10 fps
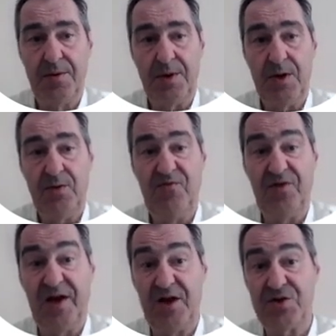Green
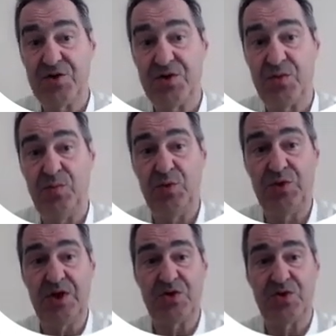flesh, a
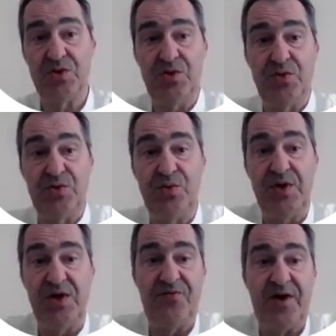mutation due to
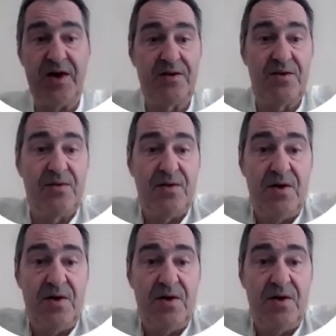the effect